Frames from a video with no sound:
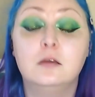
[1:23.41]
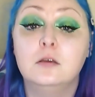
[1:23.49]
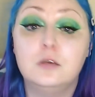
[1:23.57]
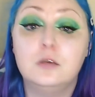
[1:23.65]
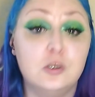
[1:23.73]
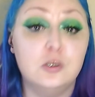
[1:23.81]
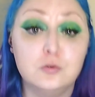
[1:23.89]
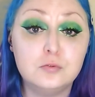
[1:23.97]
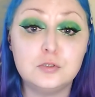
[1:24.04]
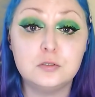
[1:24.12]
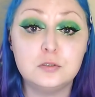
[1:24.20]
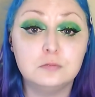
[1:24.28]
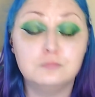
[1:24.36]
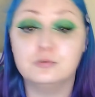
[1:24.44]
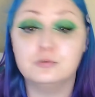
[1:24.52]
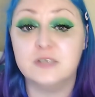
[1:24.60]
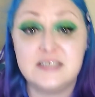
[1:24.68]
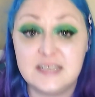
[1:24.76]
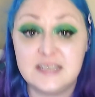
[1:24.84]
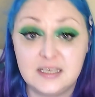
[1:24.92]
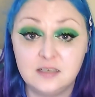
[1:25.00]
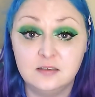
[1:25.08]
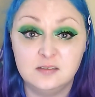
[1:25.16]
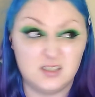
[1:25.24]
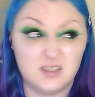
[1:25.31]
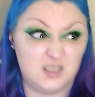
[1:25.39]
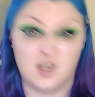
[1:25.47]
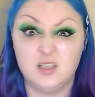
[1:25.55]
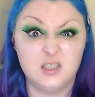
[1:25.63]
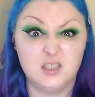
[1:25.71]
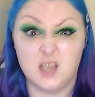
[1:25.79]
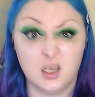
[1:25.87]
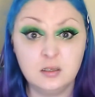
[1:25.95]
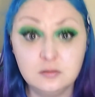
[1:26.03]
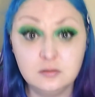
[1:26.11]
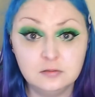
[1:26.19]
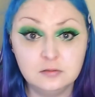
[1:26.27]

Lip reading: cute, pretty, disgusting,